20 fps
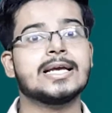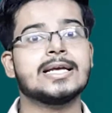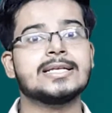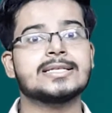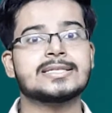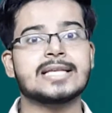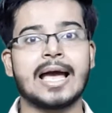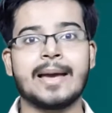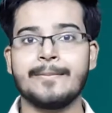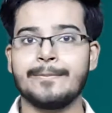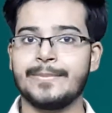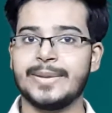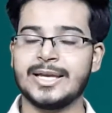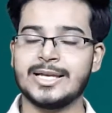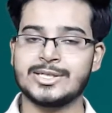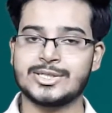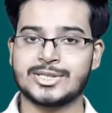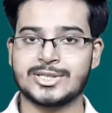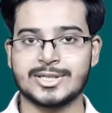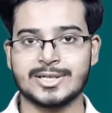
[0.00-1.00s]
is
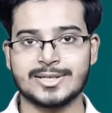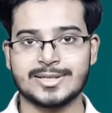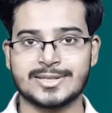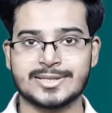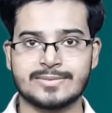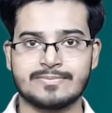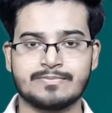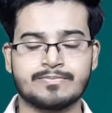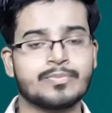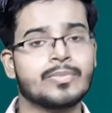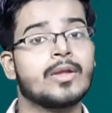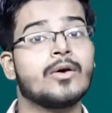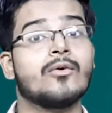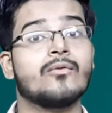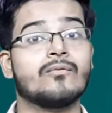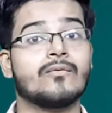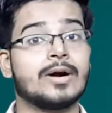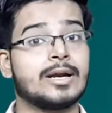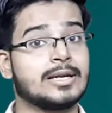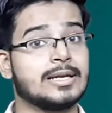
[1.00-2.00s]
ambitious.
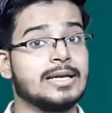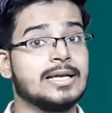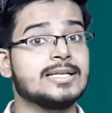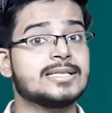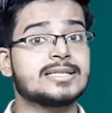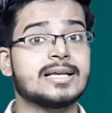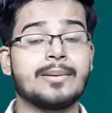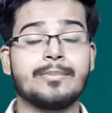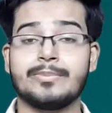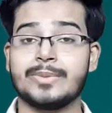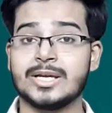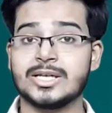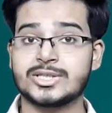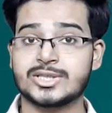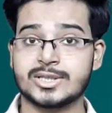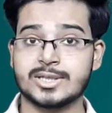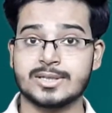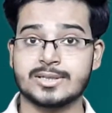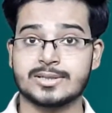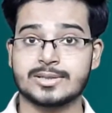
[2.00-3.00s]
What is
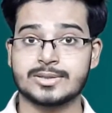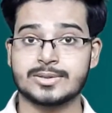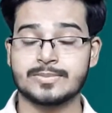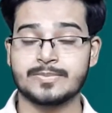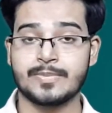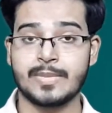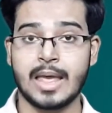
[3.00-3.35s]
ambitious?